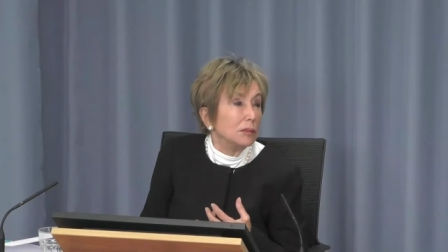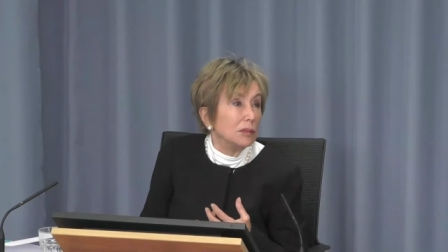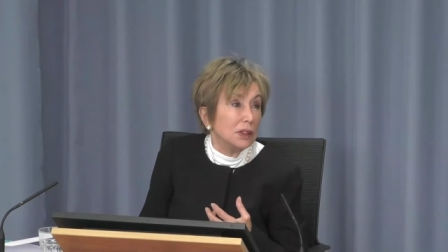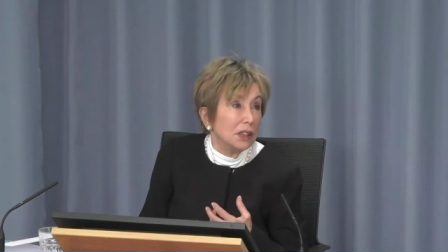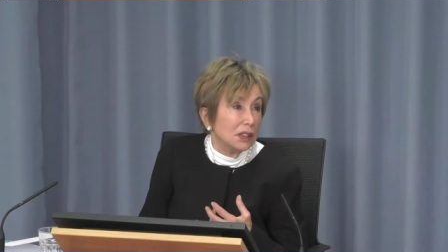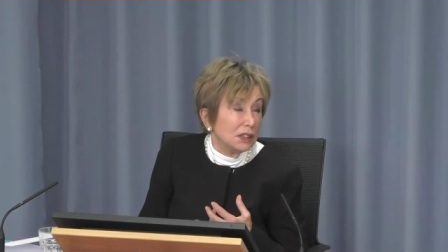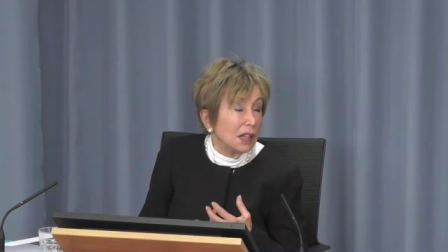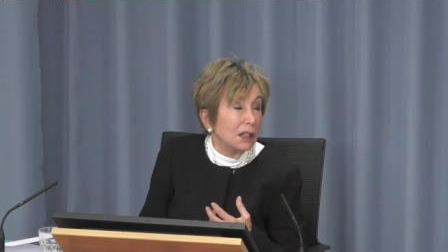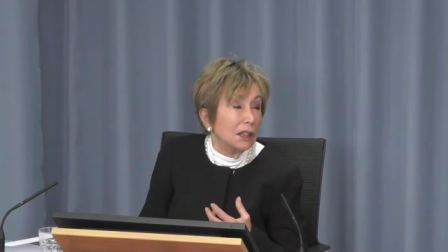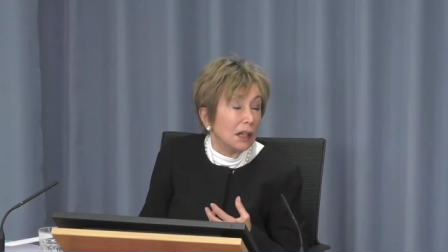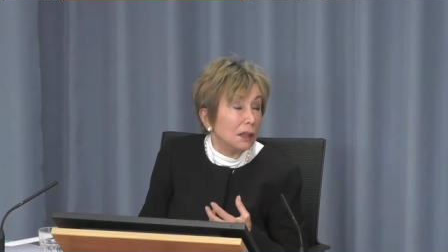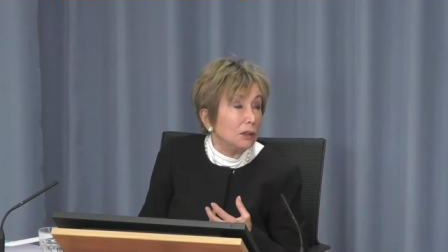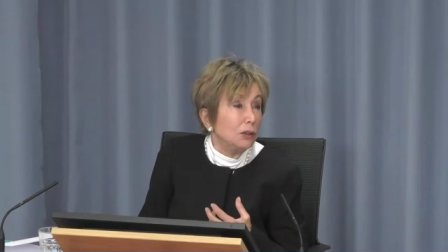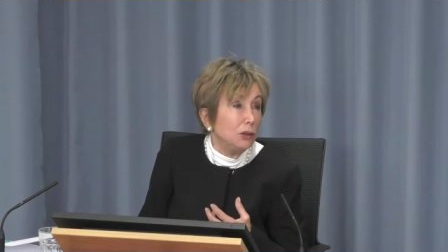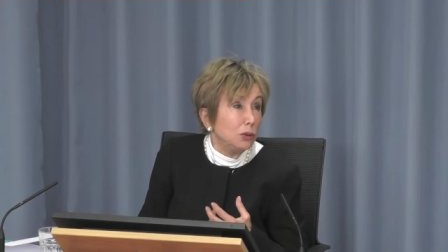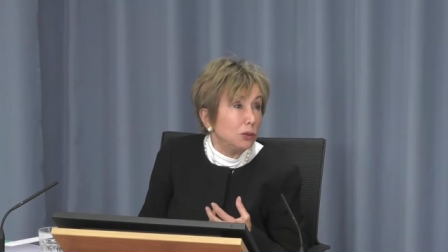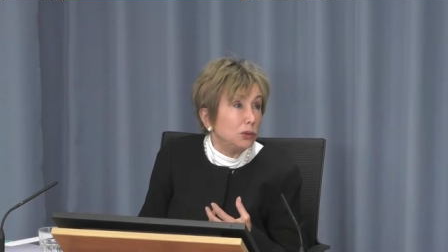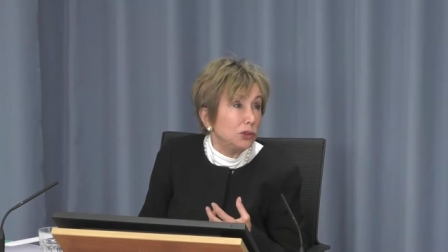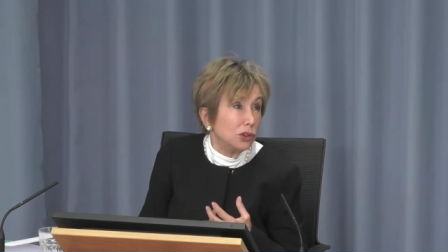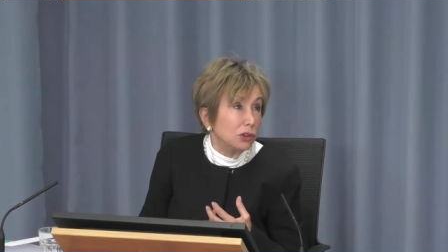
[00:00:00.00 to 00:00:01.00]
yes, and I
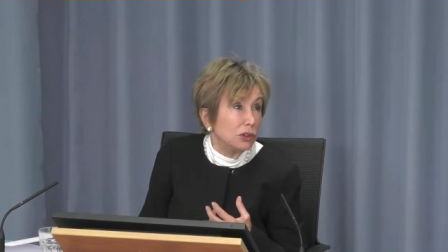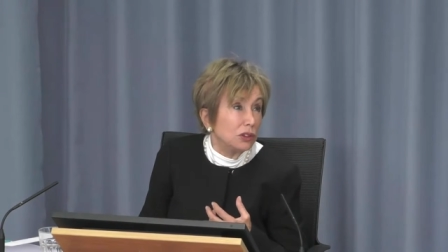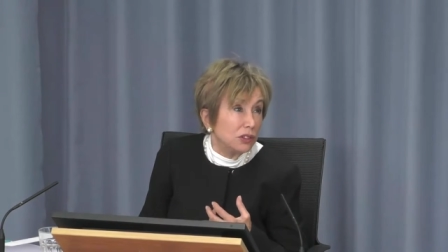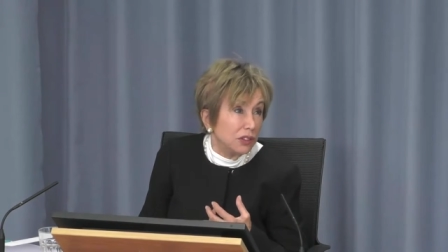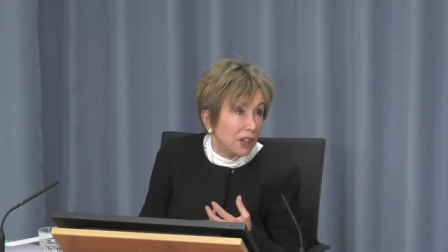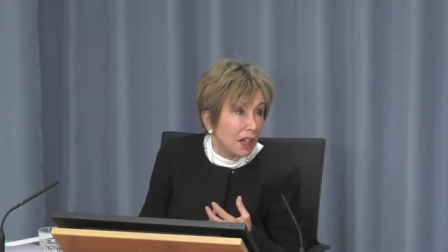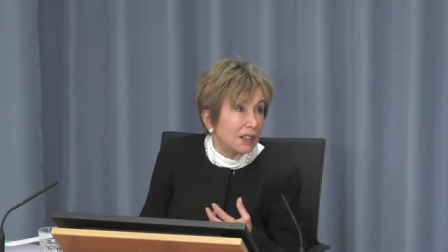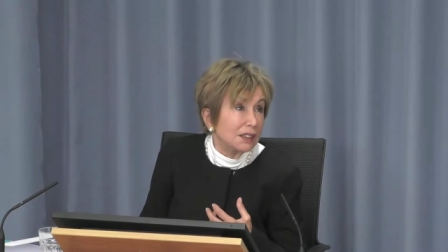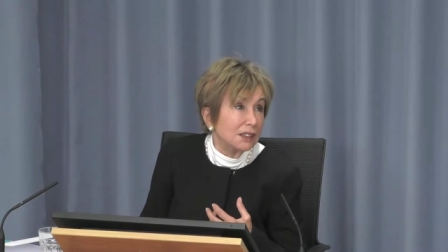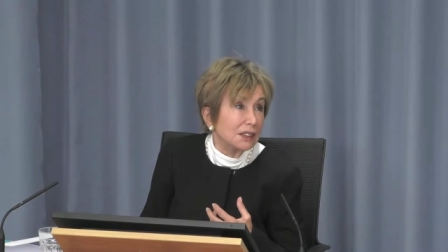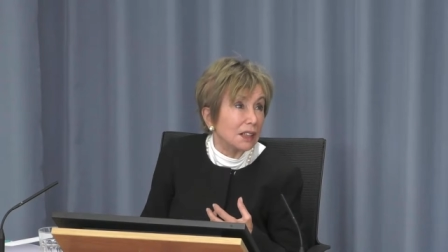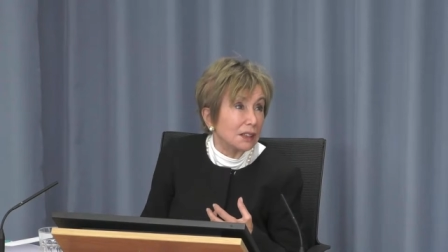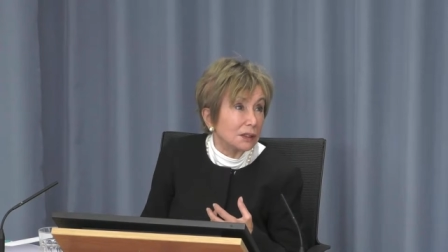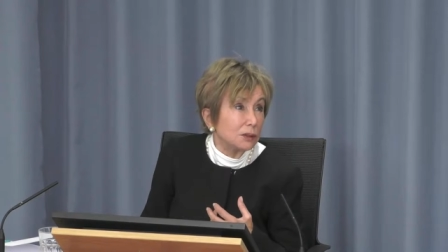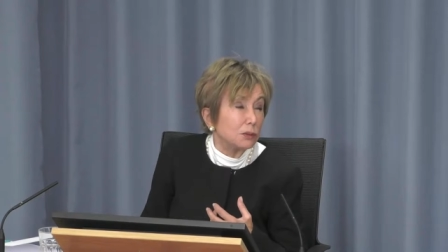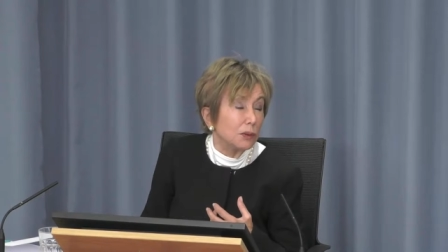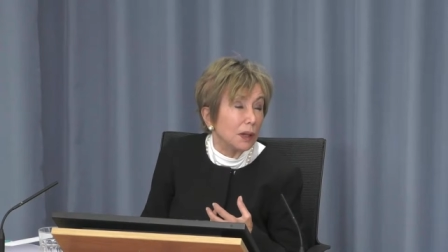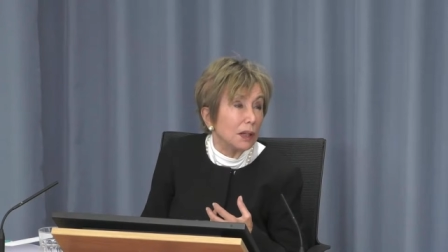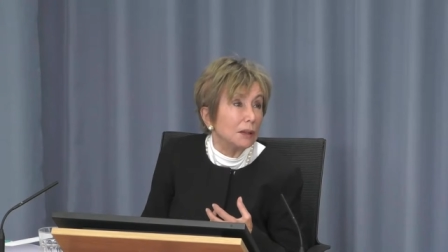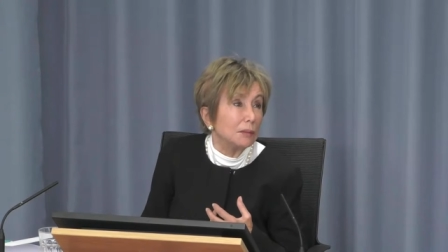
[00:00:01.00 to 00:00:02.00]
knew John Craske
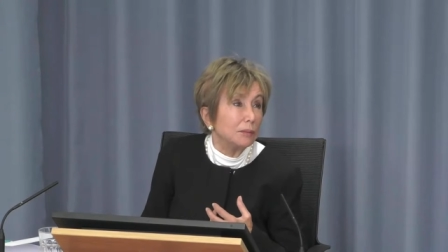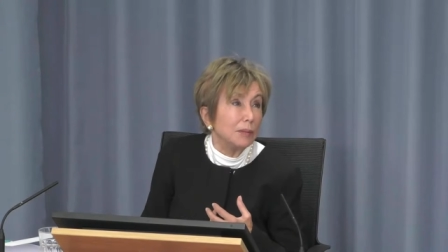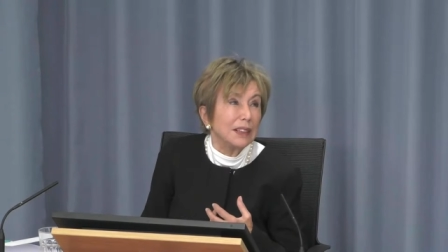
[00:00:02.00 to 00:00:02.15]
as well,